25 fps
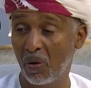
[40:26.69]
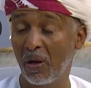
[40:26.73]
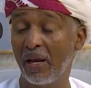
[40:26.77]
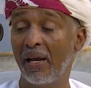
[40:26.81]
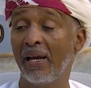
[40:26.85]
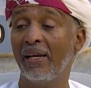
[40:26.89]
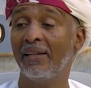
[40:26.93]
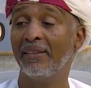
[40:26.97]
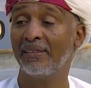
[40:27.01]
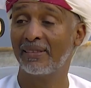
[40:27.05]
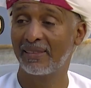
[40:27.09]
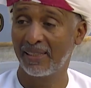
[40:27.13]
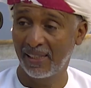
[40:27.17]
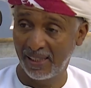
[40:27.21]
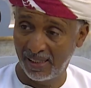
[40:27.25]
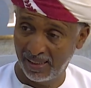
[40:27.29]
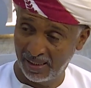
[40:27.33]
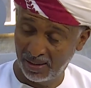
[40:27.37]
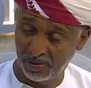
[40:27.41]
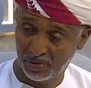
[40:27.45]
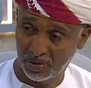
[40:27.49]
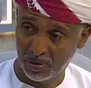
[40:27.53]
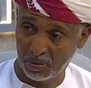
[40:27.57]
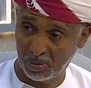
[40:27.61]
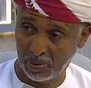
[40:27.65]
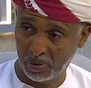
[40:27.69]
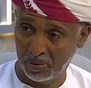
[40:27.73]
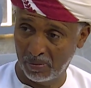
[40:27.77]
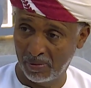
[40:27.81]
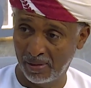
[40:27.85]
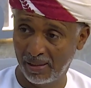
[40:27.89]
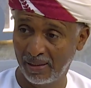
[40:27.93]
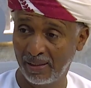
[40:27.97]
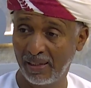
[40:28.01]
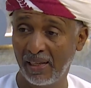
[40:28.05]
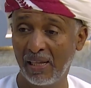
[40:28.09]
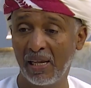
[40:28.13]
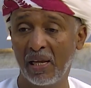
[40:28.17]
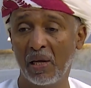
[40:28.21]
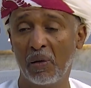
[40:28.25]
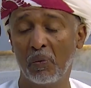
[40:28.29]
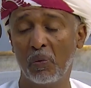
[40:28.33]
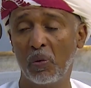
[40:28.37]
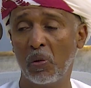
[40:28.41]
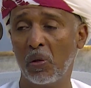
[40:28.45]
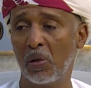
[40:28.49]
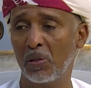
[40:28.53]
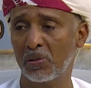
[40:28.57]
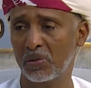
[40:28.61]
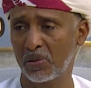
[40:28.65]
Entirely from Oman.
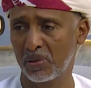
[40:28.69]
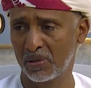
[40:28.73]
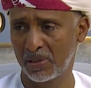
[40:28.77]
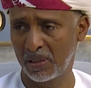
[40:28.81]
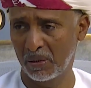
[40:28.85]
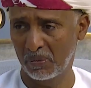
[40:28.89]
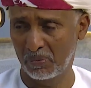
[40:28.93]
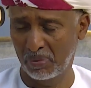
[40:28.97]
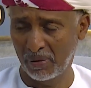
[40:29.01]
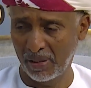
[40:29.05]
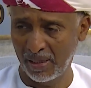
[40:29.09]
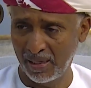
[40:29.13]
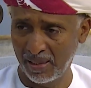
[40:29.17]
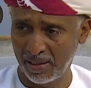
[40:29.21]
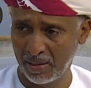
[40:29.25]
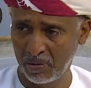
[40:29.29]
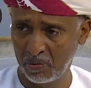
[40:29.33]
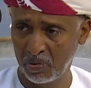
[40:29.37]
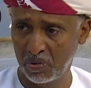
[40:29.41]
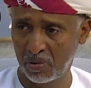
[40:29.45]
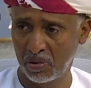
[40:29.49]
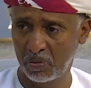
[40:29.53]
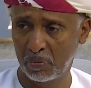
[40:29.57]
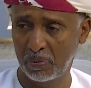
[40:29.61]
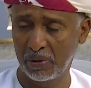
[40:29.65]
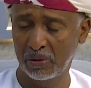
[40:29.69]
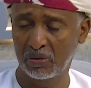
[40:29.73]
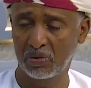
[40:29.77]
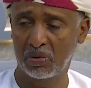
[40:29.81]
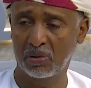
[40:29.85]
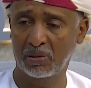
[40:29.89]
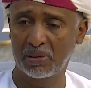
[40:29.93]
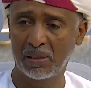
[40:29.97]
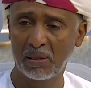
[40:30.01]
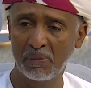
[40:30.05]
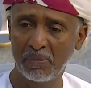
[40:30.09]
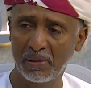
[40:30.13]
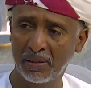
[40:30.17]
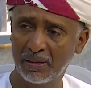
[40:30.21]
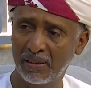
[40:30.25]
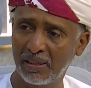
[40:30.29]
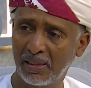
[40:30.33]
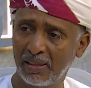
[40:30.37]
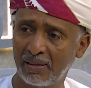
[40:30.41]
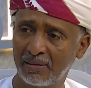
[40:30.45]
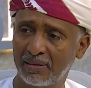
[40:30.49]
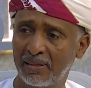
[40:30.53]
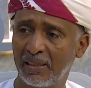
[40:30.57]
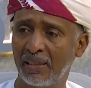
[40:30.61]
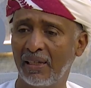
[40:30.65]
We also supply them with
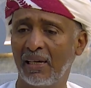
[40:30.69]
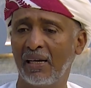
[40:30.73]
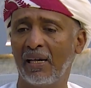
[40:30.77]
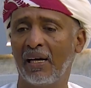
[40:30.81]
petrochemicals,